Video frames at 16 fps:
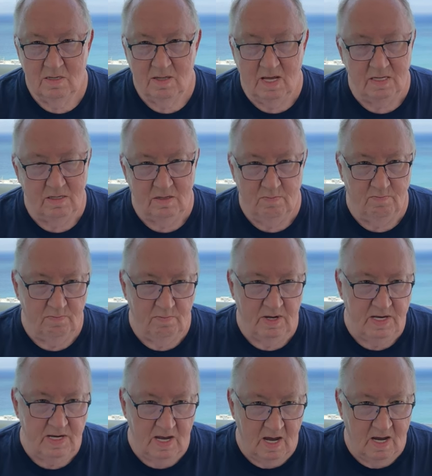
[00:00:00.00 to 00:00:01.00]
They,
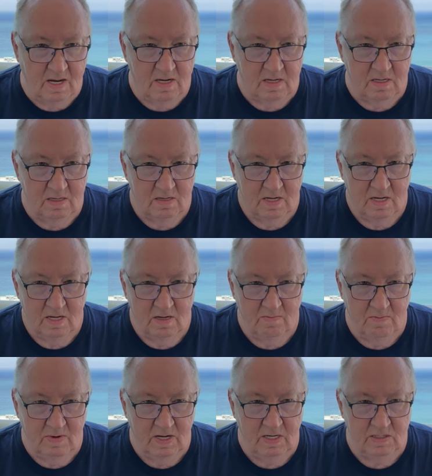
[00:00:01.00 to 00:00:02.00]
mañana
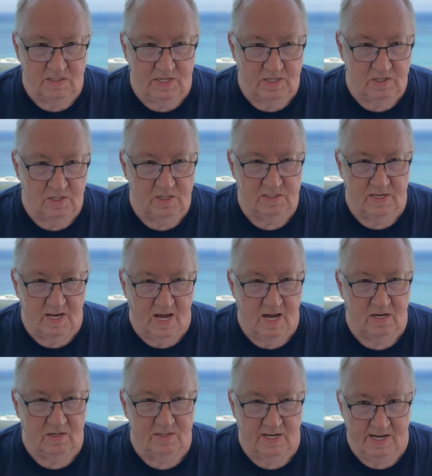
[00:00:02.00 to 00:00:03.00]
means just
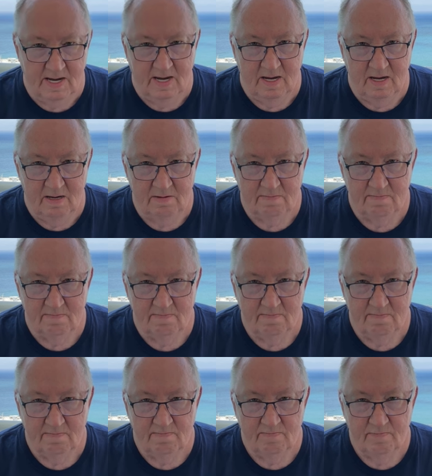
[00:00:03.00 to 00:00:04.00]
not today.
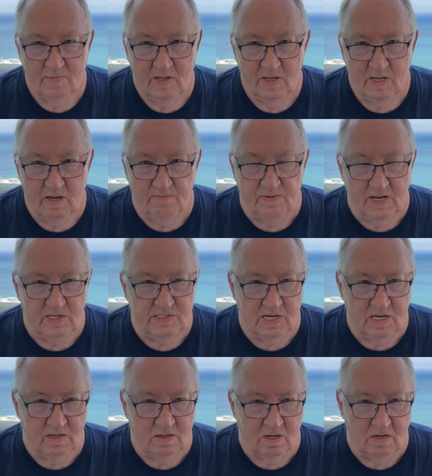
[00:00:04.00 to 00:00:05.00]
If they
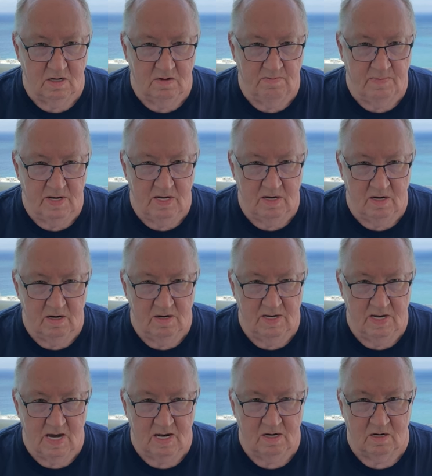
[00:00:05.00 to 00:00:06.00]
say they're going to be here at
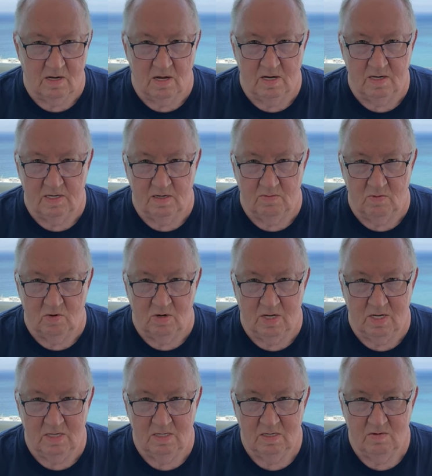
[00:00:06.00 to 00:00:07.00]
nine o'clock in the
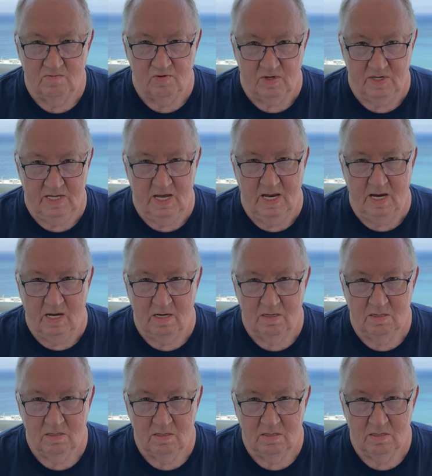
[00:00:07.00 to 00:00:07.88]
morning, forget it.